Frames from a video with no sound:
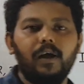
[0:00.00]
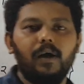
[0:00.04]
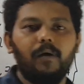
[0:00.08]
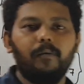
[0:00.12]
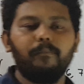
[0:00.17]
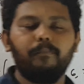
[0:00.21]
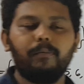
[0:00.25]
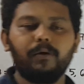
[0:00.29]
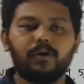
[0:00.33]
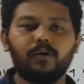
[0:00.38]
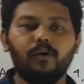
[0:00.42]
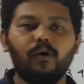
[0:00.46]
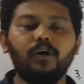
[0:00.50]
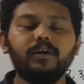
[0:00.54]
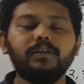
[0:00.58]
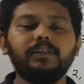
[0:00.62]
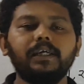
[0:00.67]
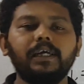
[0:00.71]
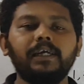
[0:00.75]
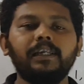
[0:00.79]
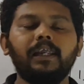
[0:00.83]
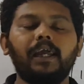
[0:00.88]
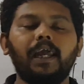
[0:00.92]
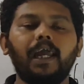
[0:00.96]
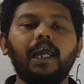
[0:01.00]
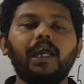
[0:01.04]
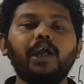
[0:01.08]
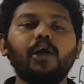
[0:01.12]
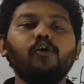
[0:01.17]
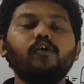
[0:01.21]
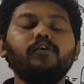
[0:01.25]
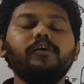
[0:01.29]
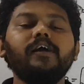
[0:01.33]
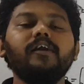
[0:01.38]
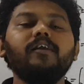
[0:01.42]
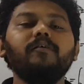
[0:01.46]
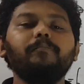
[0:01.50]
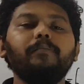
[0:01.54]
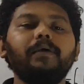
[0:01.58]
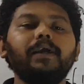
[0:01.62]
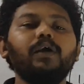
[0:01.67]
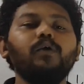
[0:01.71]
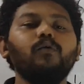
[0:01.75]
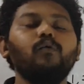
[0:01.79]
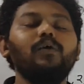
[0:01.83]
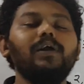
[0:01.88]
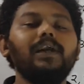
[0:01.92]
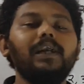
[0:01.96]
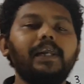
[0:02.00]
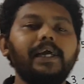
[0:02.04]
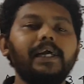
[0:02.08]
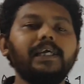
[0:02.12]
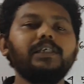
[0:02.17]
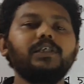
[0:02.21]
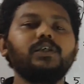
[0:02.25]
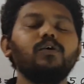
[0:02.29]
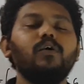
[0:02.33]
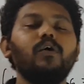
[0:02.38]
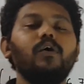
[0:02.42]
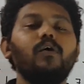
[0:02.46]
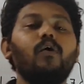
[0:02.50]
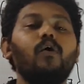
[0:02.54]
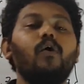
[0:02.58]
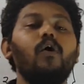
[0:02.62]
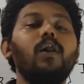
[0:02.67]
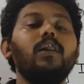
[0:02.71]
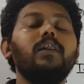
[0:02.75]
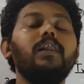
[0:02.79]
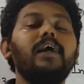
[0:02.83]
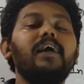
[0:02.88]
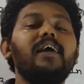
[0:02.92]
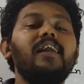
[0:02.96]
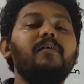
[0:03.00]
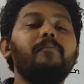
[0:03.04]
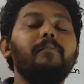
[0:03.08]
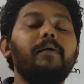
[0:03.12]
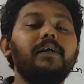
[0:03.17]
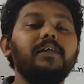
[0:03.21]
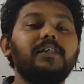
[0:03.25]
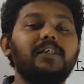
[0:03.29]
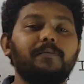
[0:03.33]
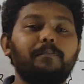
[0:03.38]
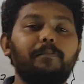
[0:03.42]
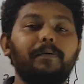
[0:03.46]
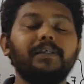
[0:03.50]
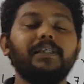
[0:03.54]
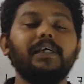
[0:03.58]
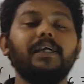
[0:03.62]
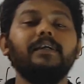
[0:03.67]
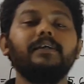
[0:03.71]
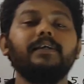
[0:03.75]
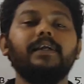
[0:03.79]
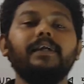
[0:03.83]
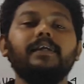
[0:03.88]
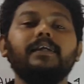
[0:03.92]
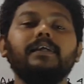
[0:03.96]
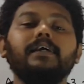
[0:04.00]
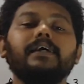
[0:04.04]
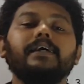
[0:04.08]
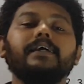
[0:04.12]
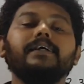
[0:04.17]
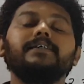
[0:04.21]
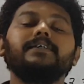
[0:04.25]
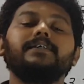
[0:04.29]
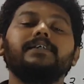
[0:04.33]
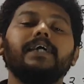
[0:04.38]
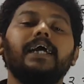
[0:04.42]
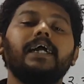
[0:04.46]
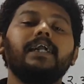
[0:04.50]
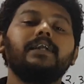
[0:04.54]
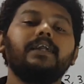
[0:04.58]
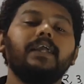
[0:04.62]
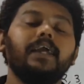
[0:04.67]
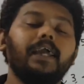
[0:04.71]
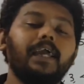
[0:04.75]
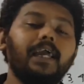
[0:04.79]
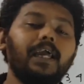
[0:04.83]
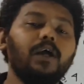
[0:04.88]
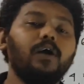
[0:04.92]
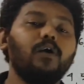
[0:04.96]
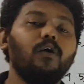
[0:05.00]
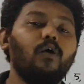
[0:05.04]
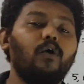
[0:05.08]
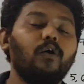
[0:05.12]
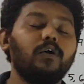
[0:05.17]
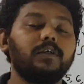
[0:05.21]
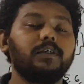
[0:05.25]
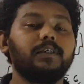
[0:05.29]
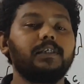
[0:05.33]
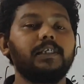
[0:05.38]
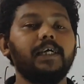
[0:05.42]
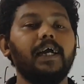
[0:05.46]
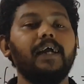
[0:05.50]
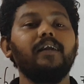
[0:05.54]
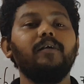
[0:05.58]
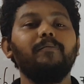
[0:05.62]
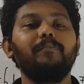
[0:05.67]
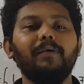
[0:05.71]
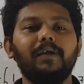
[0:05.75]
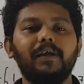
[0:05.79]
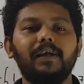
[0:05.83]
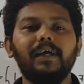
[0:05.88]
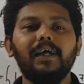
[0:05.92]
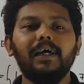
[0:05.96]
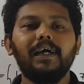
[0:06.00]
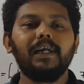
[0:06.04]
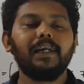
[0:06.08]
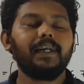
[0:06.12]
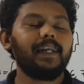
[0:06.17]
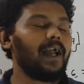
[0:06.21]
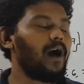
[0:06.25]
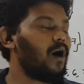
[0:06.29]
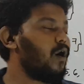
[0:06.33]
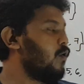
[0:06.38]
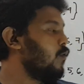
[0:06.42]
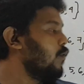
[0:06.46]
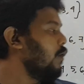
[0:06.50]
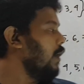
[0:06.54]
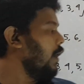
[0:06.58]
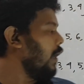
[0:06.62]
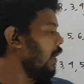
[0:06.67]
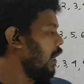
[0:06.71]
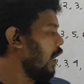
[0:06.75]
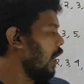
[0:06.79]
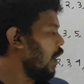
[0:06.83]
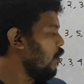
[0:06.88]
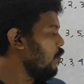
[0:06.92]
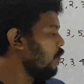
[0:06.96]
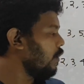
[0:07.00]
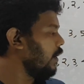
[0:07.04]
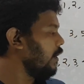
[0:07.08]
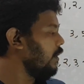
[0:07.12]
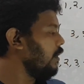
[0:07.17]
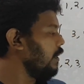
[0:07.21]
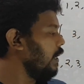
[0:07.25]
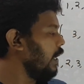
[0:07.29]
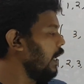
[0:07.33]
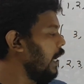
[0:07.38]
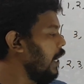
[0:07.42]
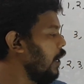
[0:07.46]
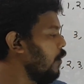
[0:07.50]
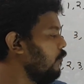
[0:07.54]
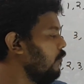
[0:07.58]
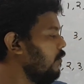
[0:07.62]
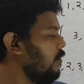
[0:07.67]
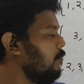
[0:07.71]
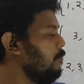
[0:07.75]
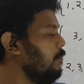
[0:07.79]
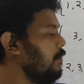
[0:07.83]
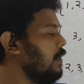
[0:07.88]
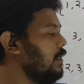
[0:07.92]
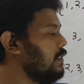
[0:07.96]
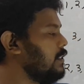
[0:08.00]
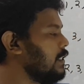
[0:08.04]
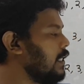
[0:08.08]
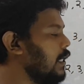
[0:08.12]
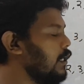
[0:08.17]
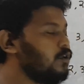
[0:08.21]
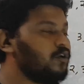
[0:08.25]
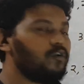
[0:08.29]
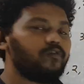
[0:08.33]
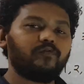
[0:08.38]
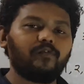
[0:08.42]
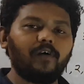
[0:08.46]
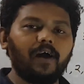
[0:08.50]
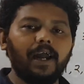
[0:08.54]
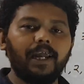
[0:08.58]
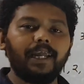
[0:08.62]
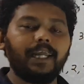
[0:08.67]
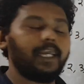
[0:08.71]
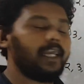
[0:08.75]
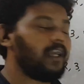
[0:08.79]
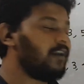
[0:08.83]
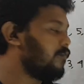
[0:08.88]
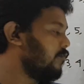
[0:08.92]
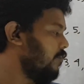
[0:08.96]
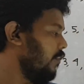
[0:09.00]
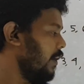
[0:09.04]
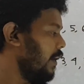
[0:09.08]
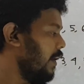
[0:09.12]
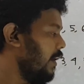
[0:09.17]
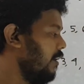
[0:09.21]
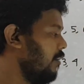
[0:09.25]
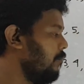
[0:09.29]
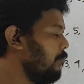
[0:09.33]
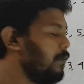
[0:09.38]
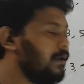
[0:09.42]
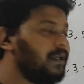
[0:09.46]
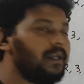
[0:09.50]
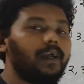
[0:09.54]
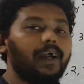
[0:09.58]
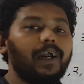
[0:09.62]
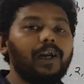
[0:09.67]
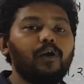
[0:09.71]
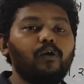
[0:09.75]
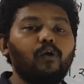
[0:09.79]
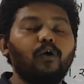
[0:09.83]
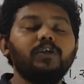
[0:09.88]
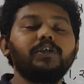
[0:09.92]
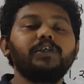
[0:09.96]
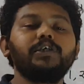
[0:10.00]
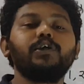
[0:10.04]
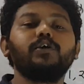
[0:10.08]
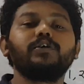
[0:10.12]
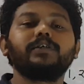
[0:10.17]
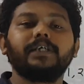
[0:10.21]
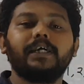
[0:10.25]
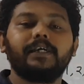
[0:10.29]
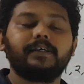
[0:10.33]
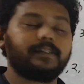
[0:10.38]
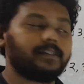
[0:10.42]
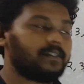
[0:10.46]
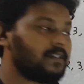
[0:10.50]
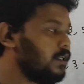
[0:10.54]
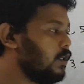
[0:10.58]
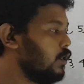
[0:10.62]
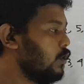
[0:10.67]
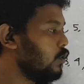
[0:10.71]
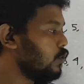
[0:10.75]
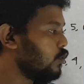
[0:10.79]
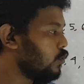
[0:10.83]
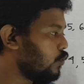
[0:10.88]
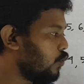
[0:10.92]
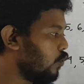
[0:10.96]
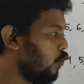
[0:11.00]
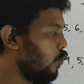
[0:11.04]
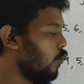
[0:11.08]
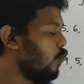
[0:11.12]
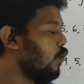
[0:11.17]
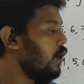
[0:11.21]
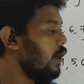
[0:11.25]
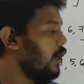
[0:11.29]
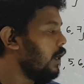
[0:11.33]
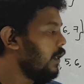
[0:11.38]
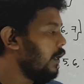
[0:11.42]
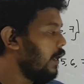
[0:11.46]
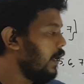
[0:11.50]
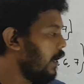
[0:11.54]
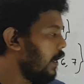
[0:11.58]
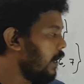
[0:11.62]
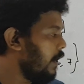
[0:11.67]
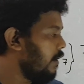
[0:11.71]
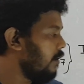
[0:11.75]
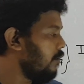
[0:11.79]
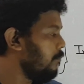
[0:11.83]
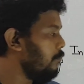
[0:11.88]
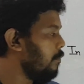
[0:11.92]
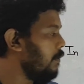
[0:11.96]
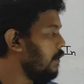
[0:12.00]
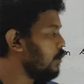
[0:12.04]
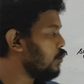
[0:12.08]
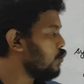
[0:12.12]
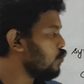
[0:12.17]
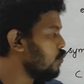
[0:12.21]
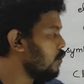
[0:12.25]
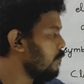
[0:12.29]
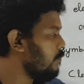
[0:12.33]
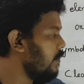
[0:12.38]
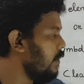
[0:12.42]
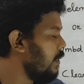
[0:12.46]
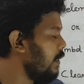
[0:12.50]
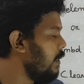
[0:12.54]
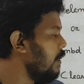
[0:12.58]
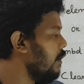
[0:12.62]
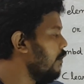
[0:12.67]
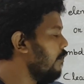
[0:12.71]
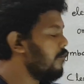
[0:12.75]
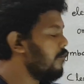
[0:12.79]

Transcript: Because in A union B, we list all the elements present in set A or set B. Now, how can A union B is equal to phi if A and B are non-zero sets? So, A and B should be